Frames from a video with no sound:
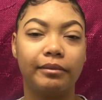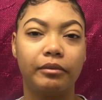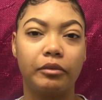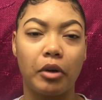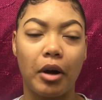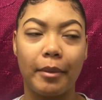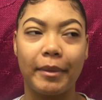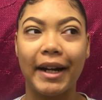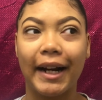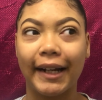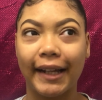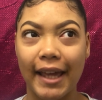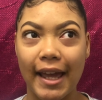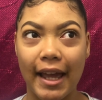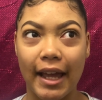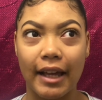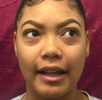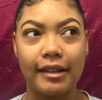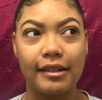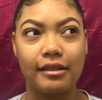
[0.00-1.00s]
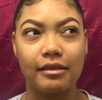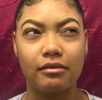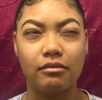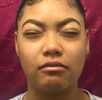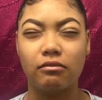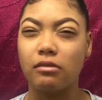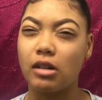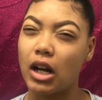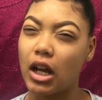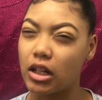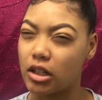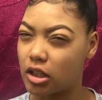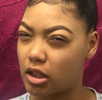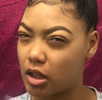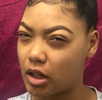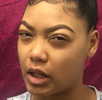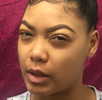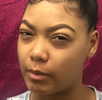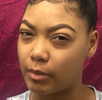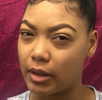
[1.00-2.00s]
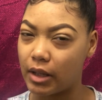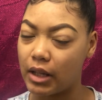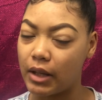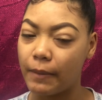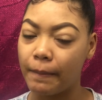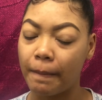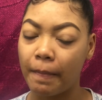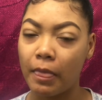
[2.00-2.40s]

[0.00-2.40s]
Well, I mean, I can, but I shouldn't be.